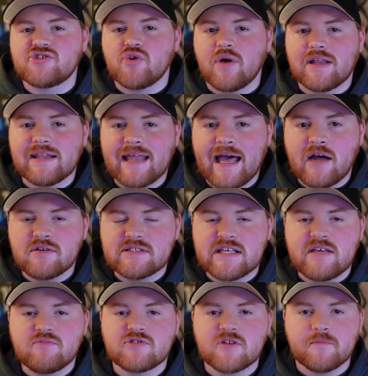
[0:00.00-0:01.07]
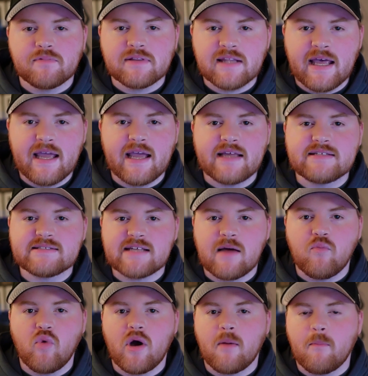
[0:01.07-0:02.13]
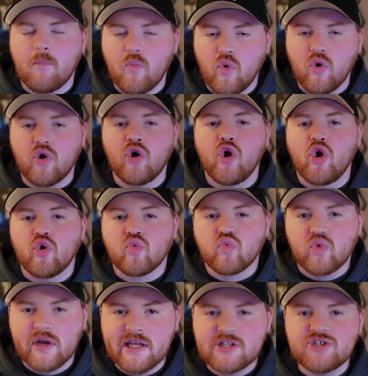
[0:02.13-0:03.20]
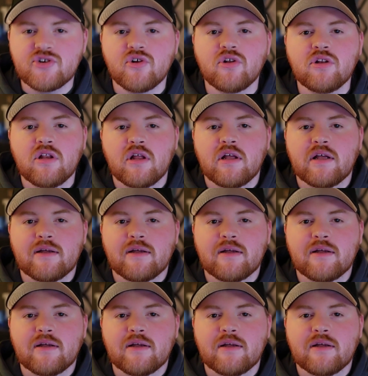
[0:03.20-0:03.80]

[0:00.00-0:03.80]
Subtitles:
to allow teams to play a somewhat more regional